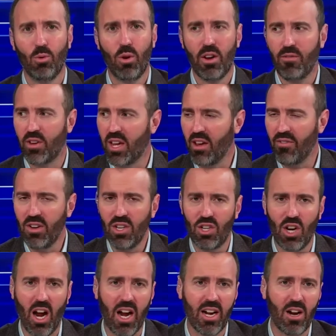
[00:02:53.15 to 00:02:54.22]
We've given
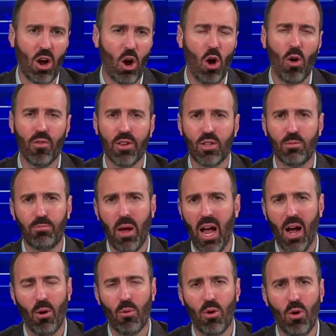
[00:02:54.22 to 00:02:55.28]
China all this
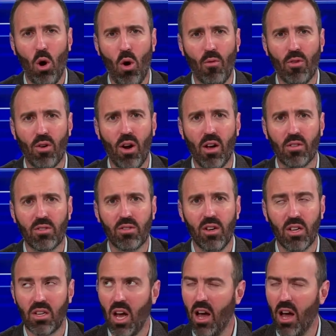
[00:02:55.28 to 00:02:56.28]
power over us.